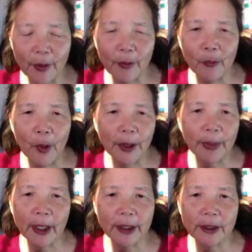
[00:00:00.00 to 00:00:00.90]
one
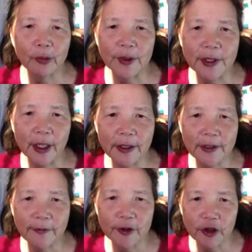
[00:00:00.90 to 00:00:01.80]
pellet was not
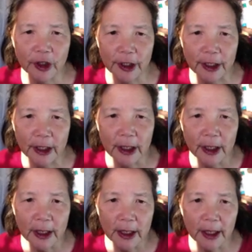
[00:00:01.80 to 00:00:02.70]
sufficiently
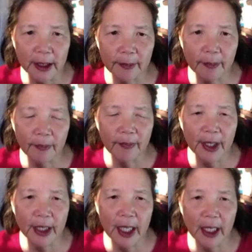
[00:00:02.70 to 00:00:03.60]

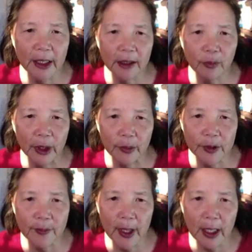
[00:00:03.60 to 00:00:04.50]
medicated when it
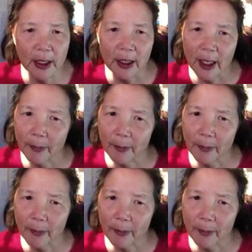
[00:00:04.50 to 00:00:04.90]
was made,